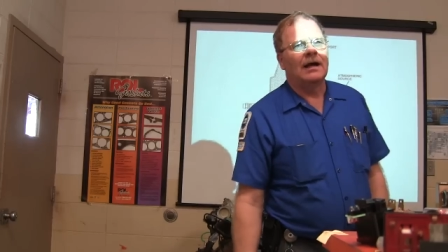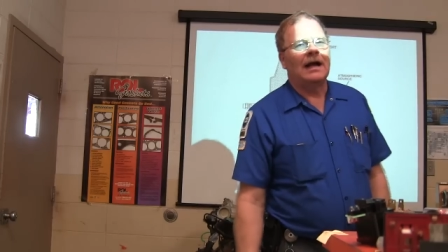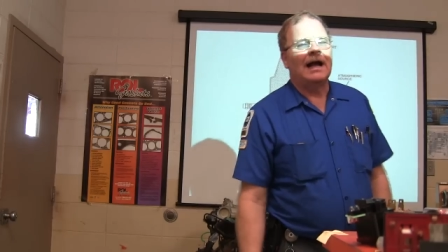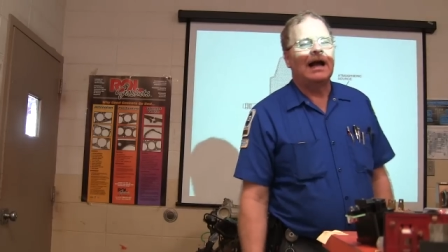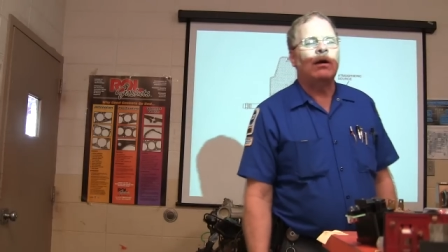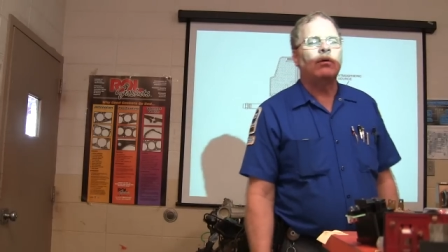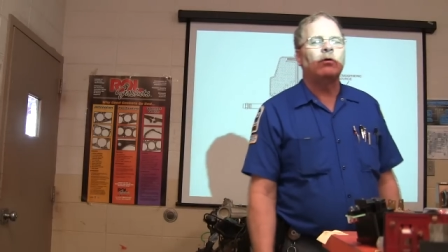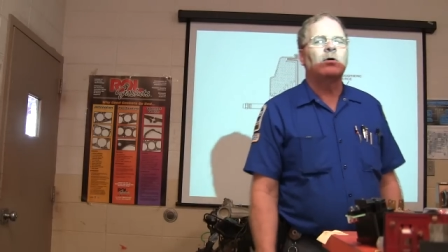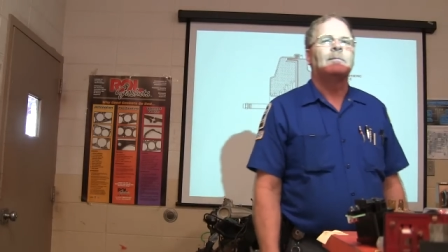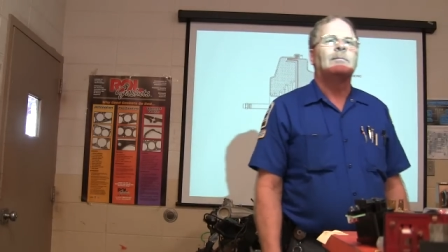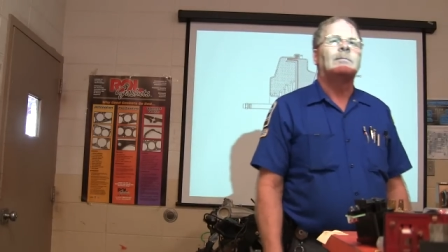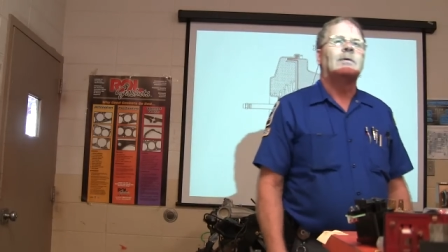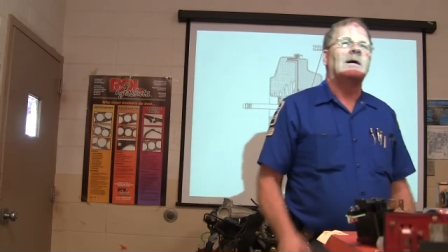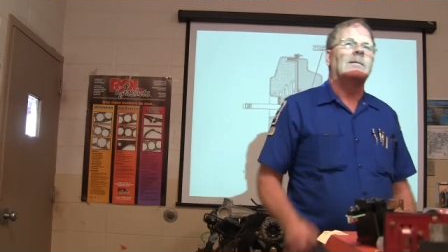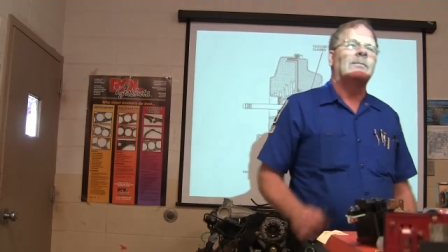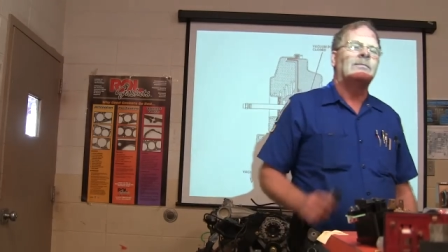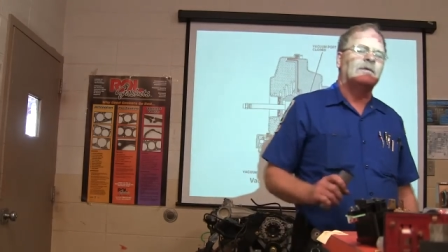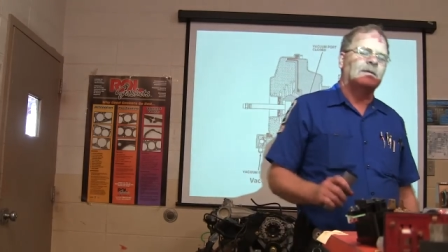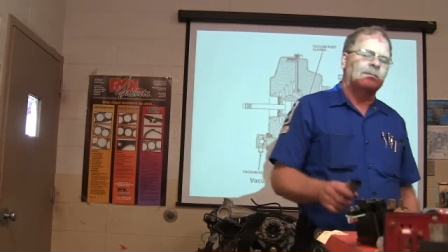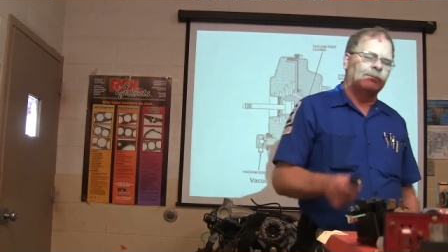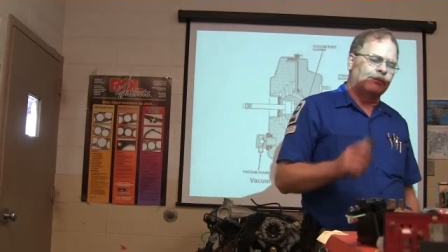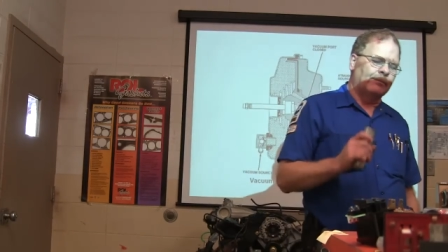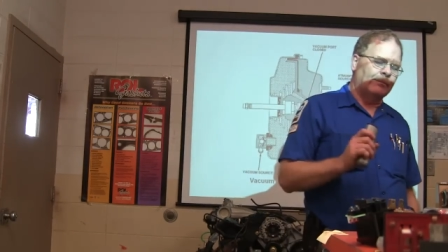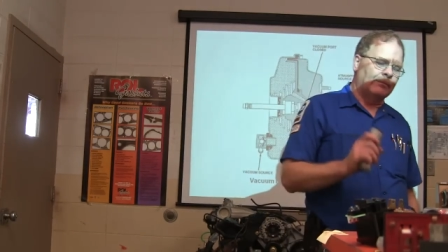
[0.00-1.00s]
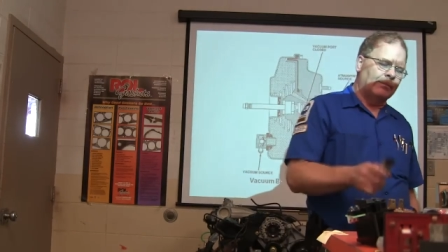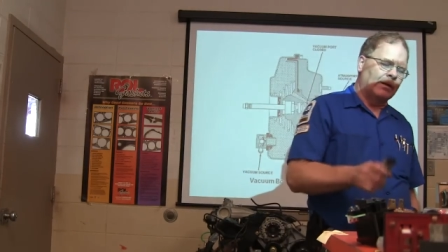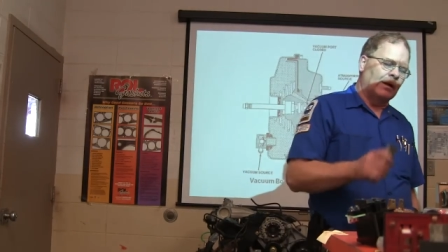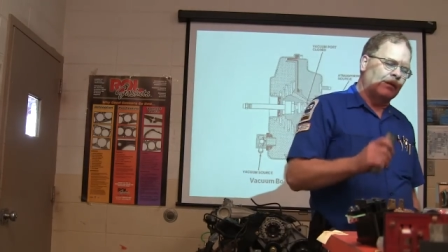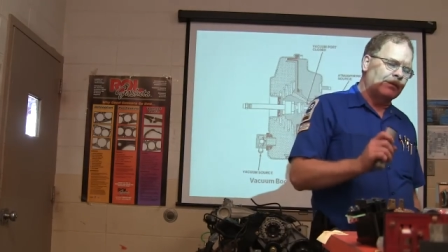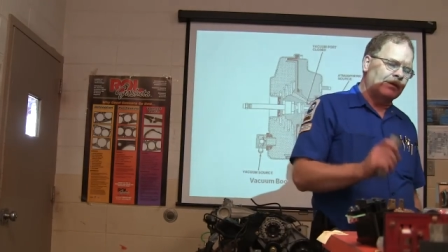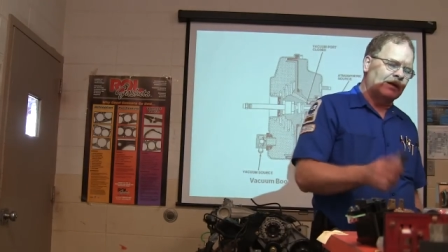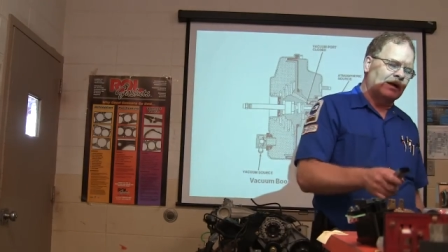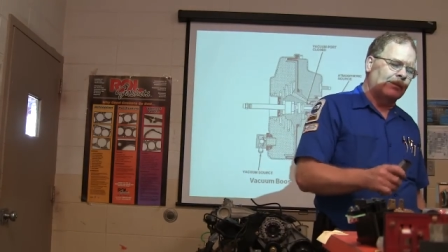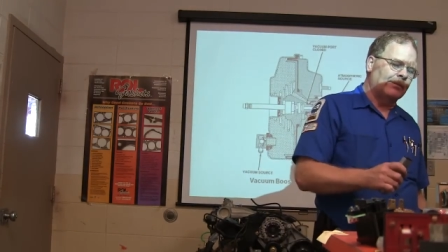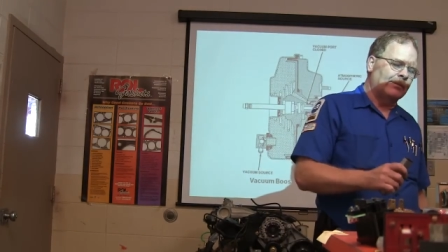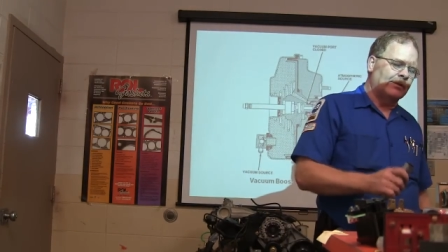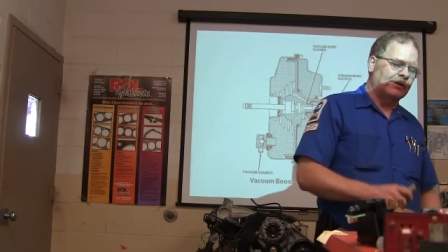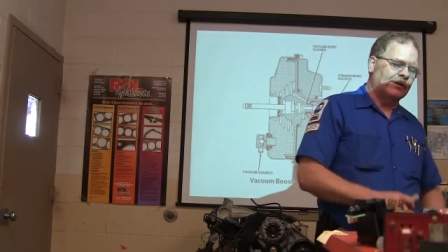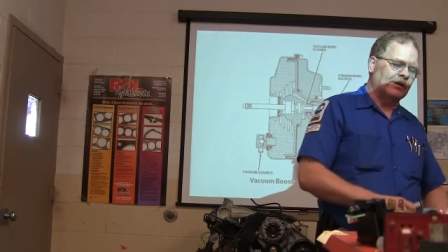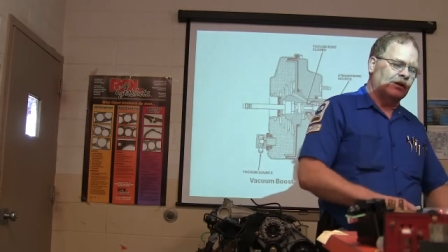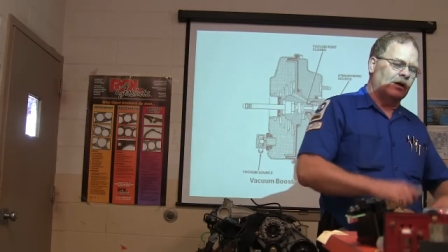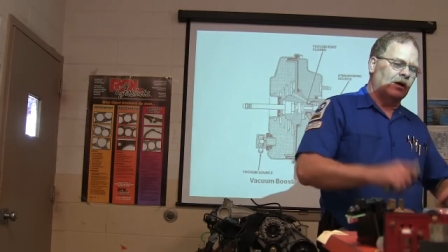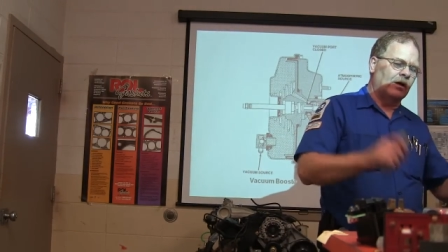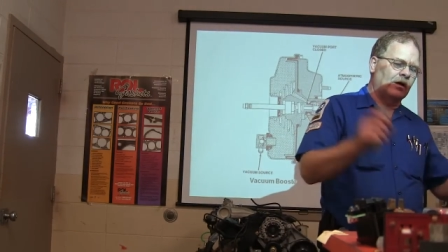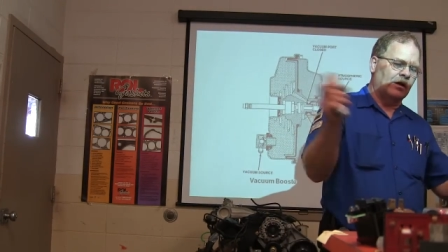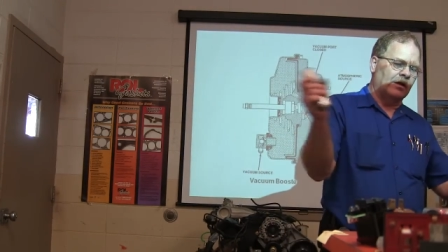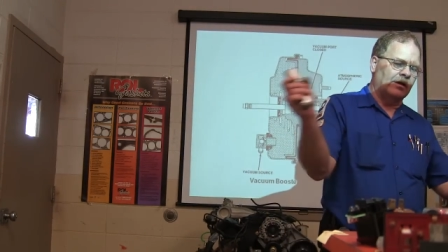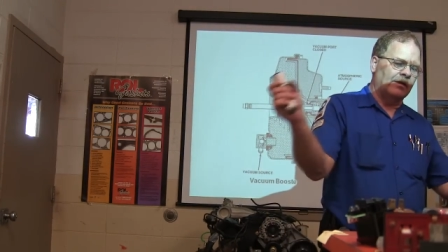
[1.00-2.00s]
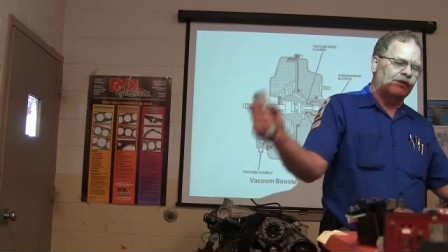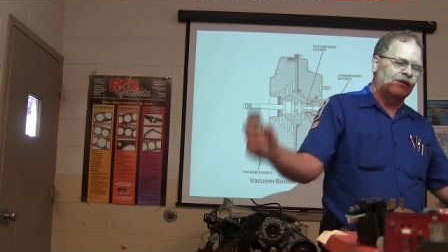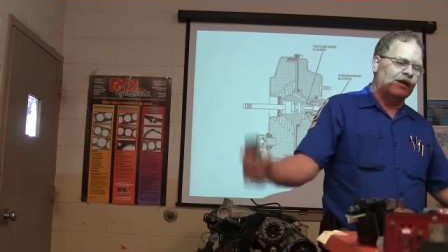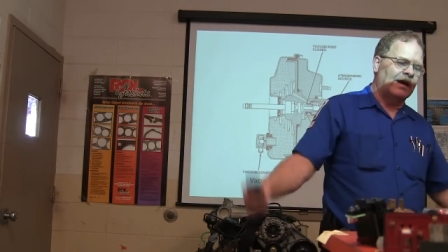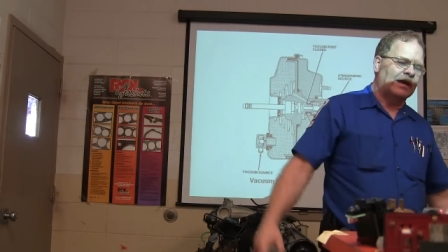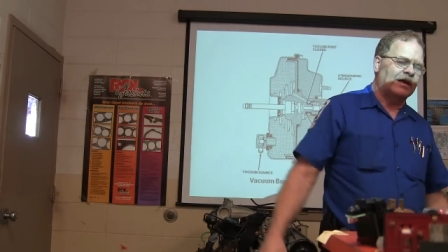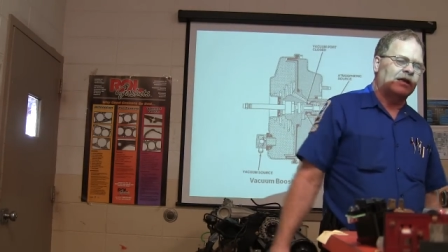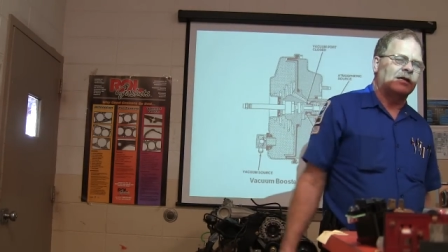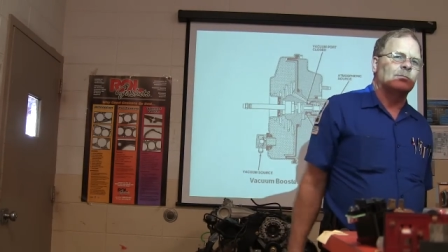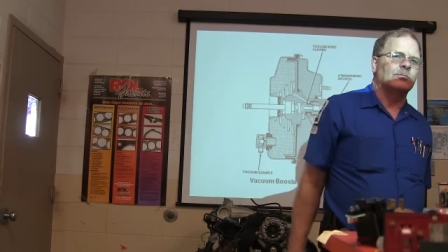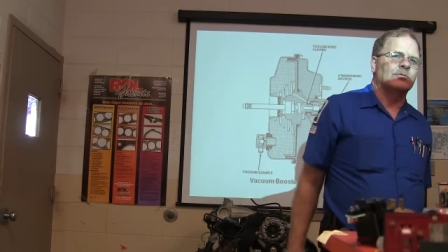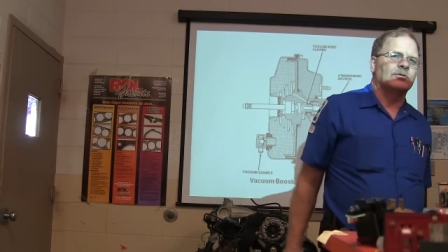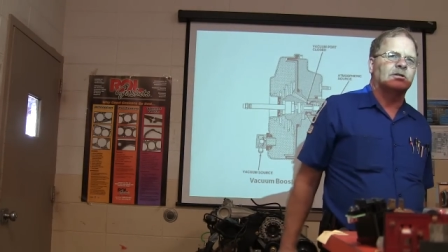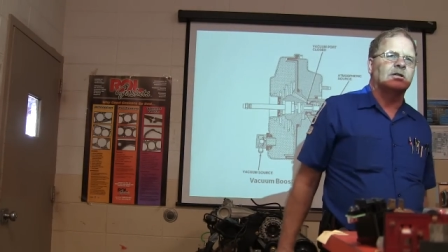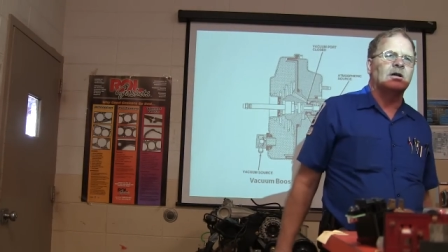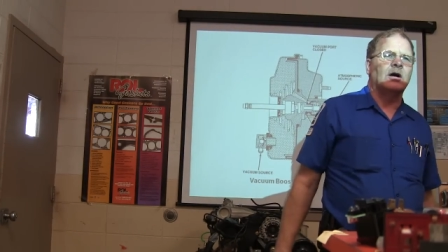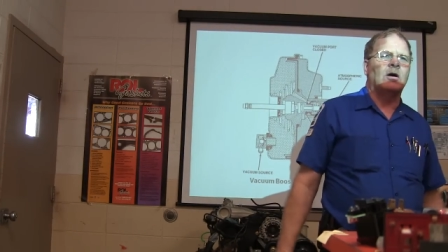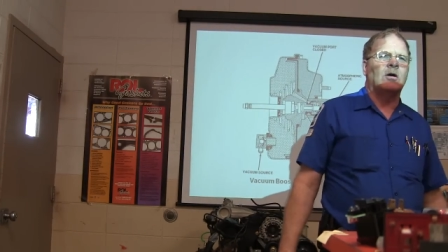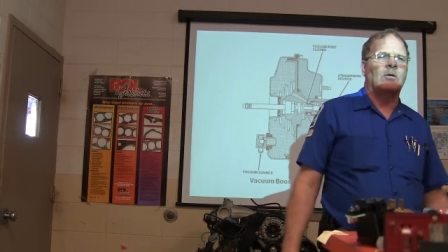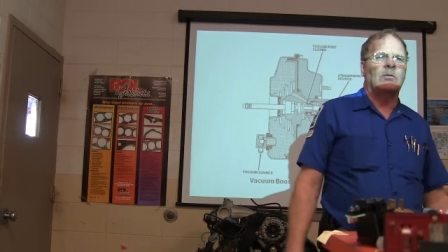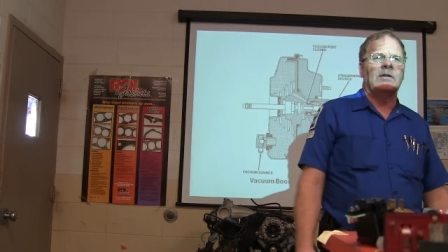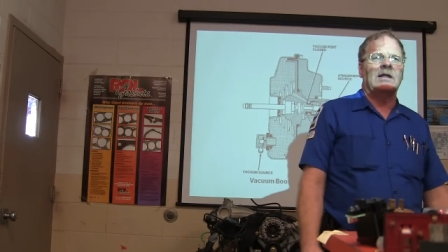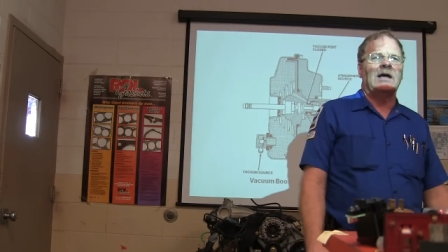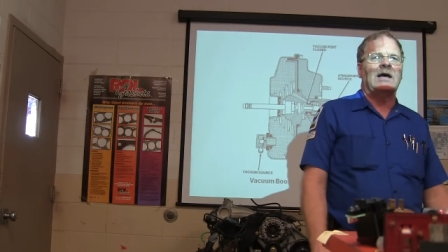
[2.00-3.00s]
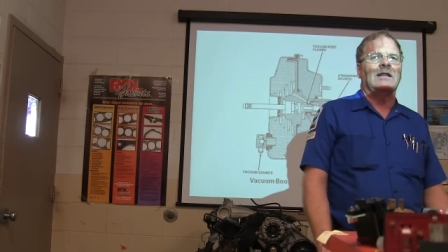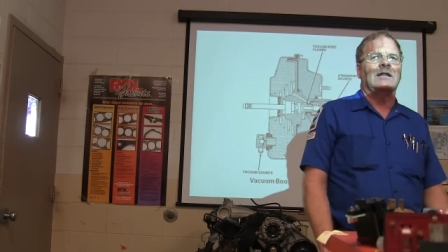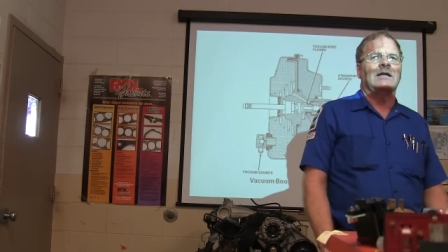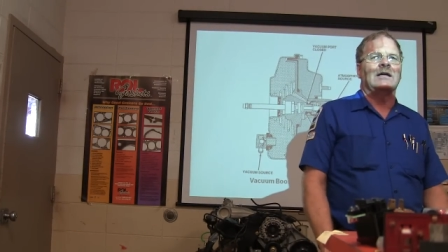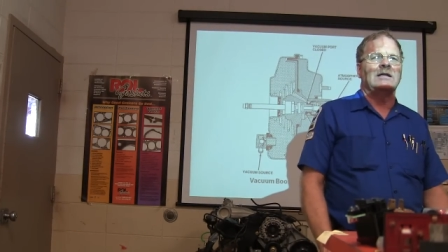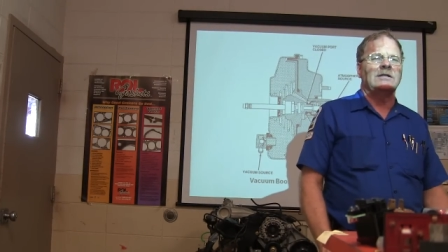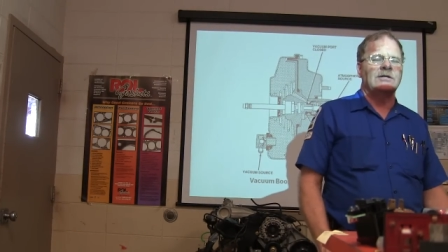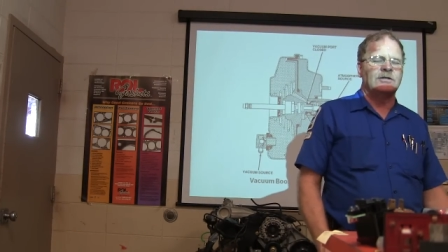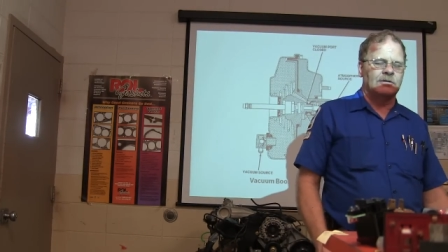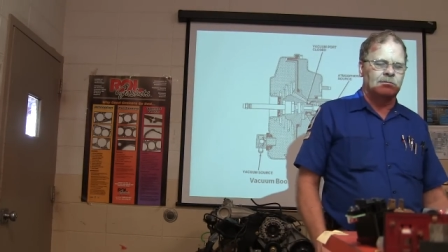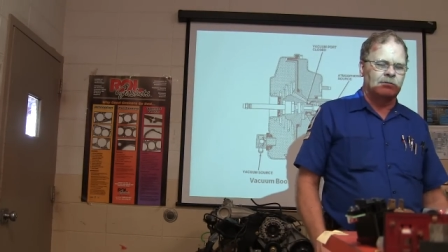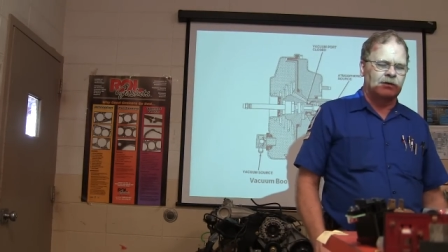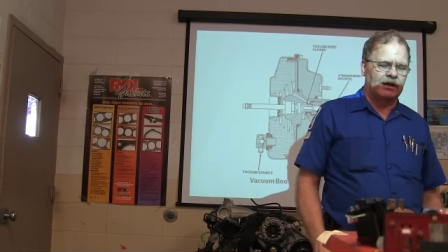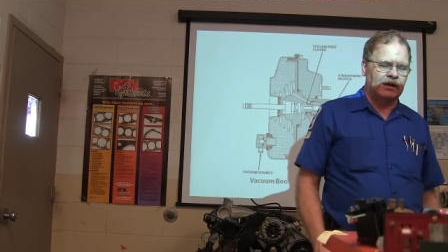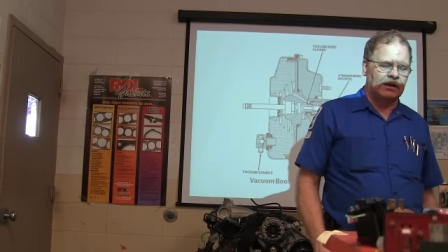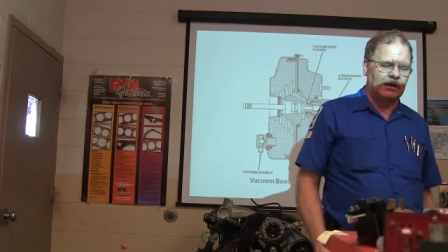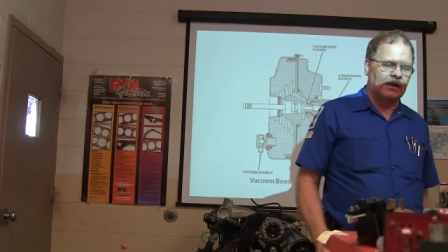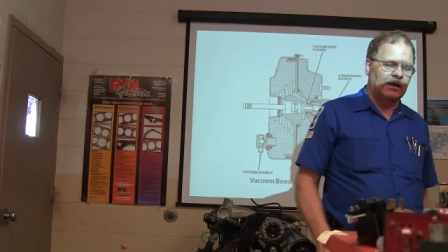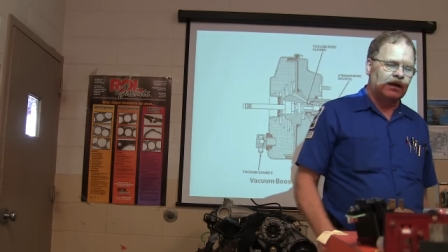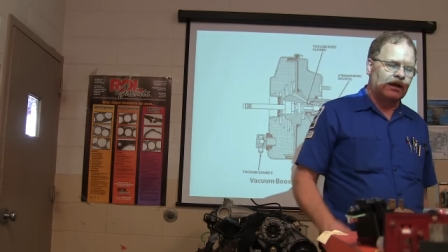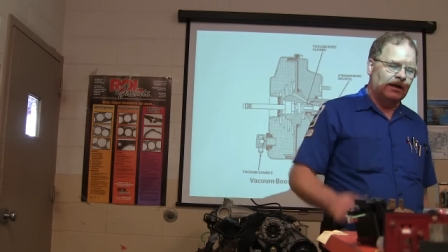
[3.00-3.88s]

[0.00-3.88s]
I would pump it, pump it up until all of the vacuum was gone without the engine running.